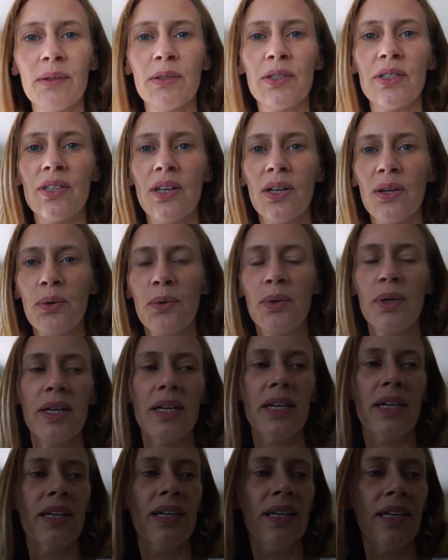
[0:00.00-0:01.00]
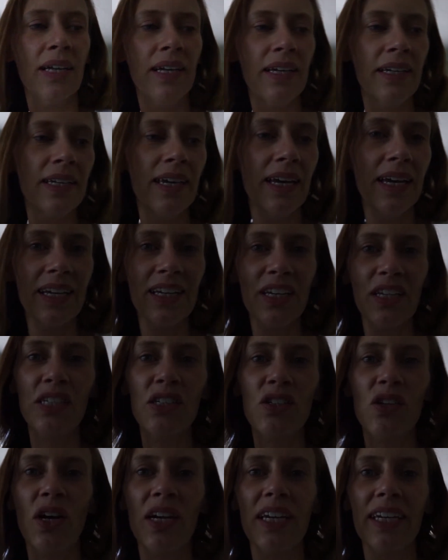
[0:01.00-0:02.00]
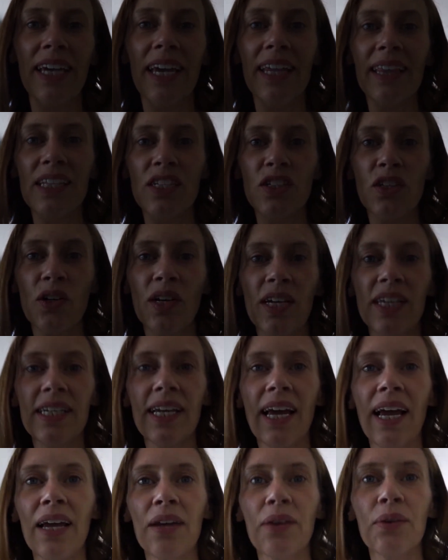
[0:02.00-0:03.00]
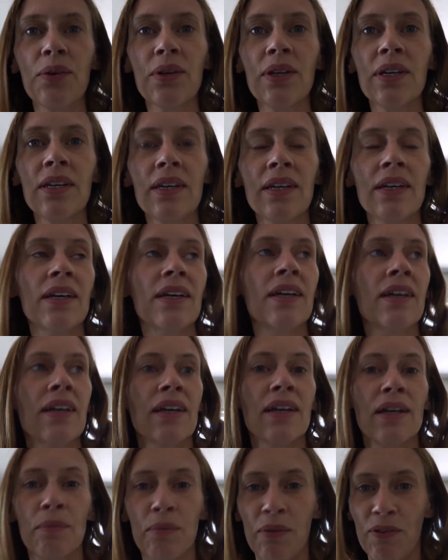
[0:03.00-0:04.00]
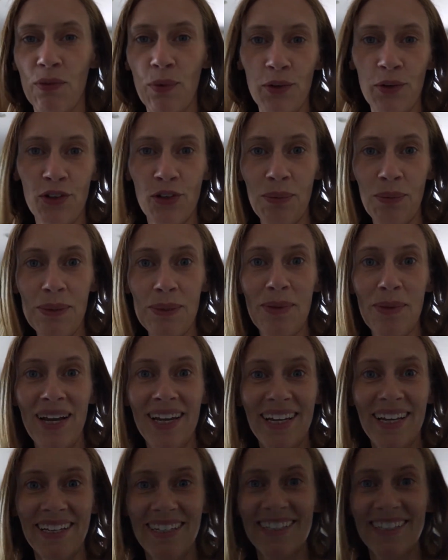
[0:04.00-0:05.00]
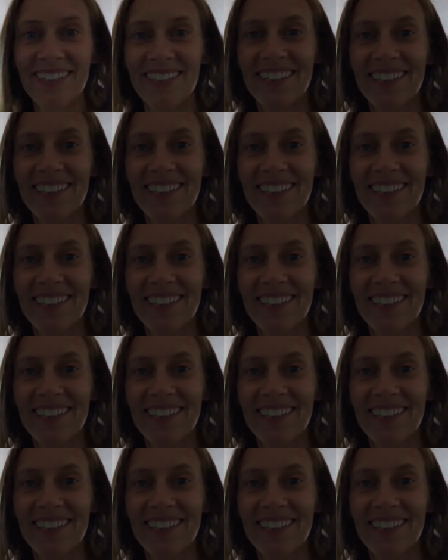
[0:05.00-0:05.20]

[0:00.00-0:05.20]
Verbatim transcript: So uh, yeah, going to try and get the tree down before she comes back in.